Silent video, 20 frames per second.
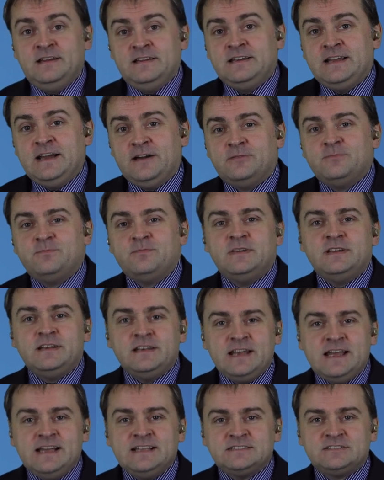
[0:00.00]
Now,
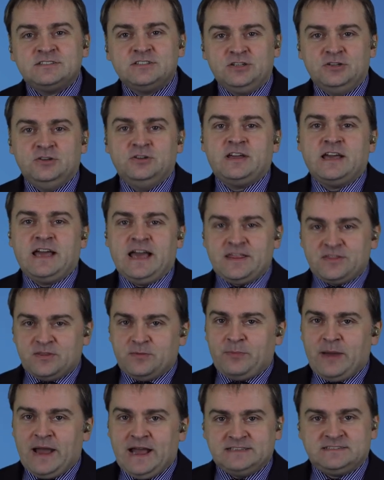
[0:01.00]
let's look at the
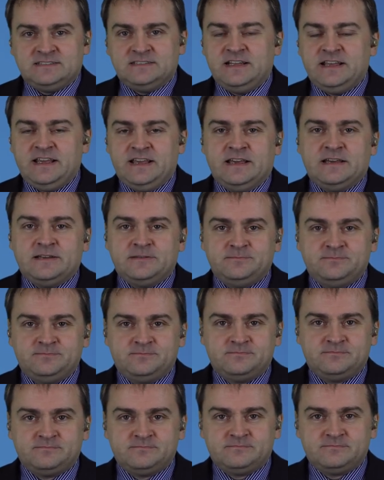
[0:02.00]
pattern here.
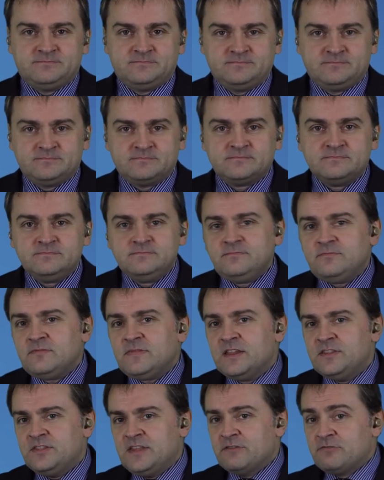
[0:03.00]

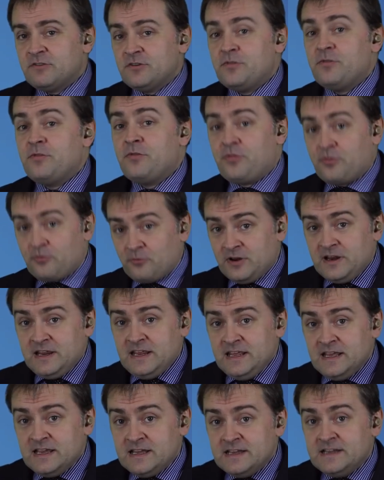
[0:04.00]
There are
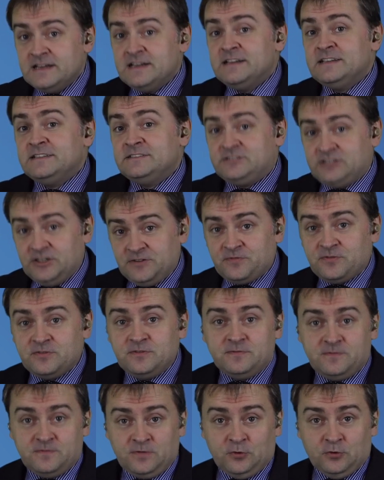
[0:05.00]
three
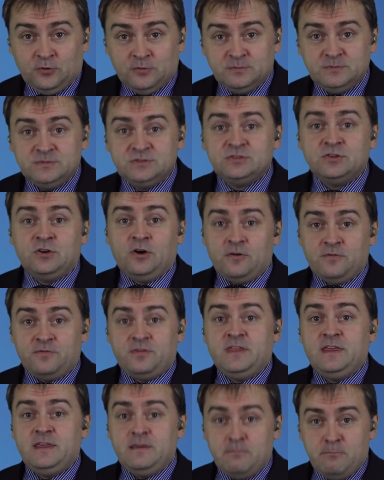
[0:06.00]
different forms
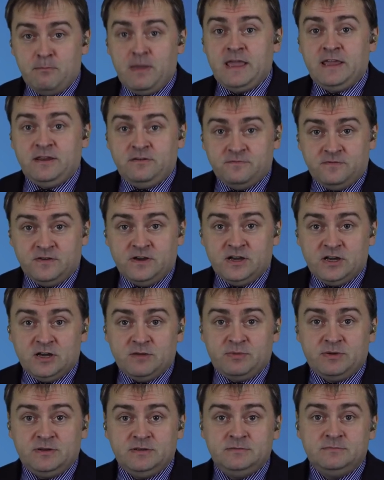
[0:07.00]
of the main
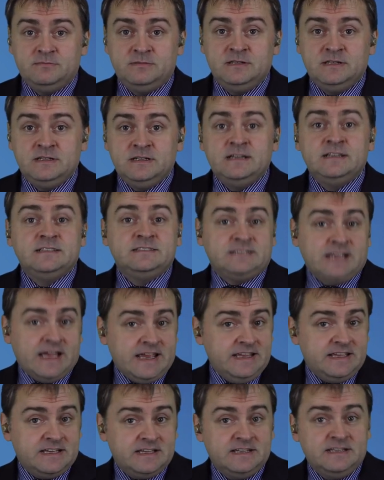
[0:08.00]
verb:
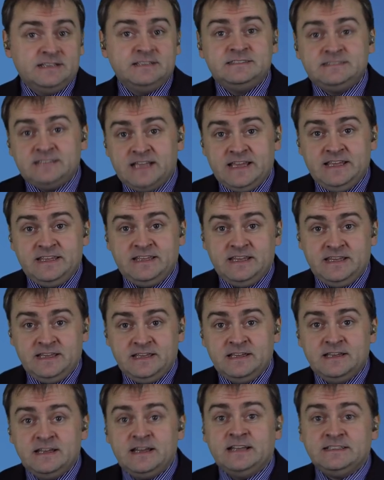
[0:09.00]
take,
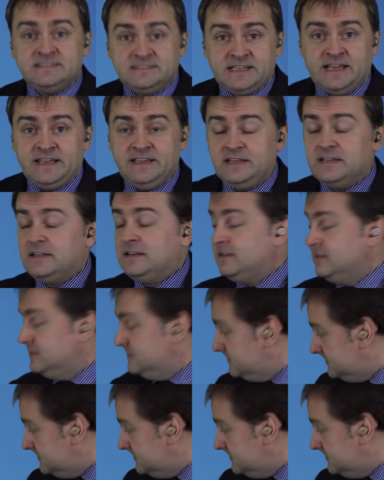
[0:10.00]
taking, and taken.